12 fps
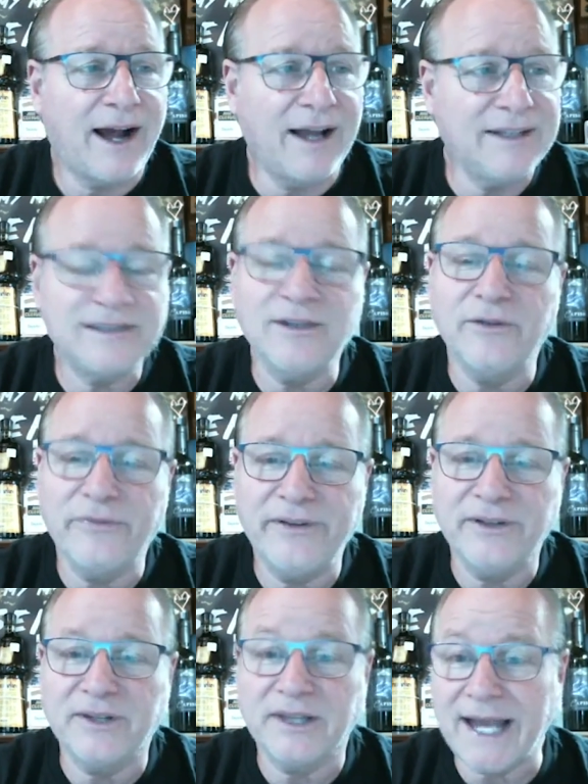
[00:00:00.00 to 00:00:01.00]
I still
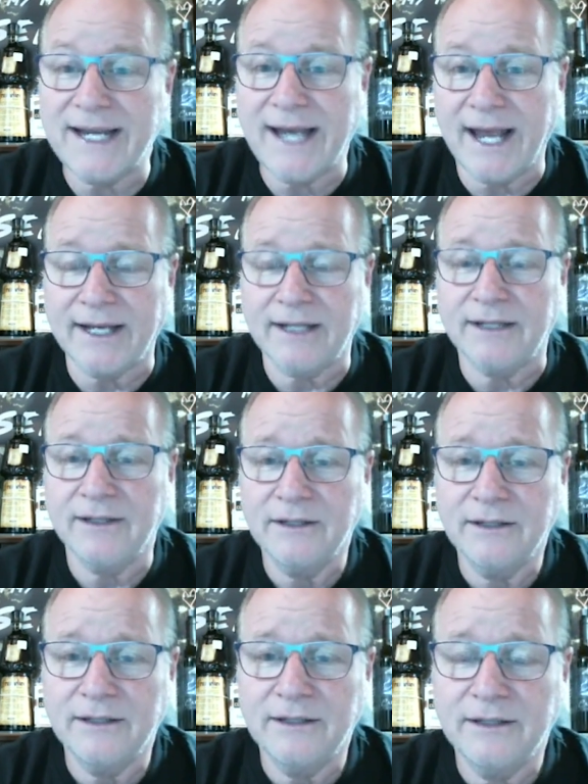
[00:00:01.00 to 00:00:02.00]
feel lightheaded.
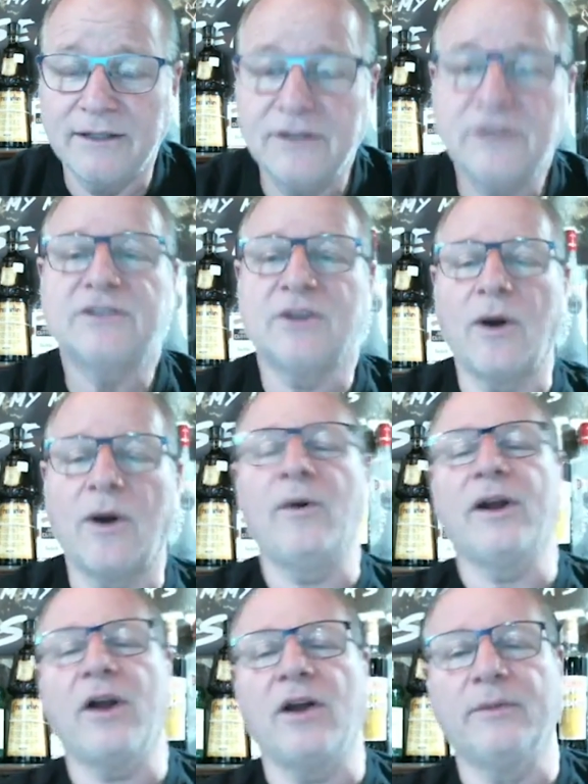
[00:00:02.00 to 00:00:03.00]
So I
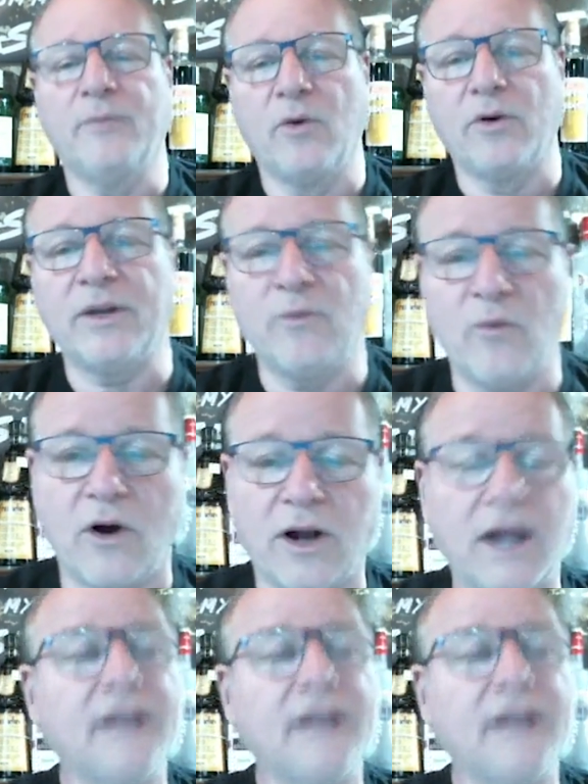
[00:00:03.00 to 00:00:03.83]
went on the morning walk.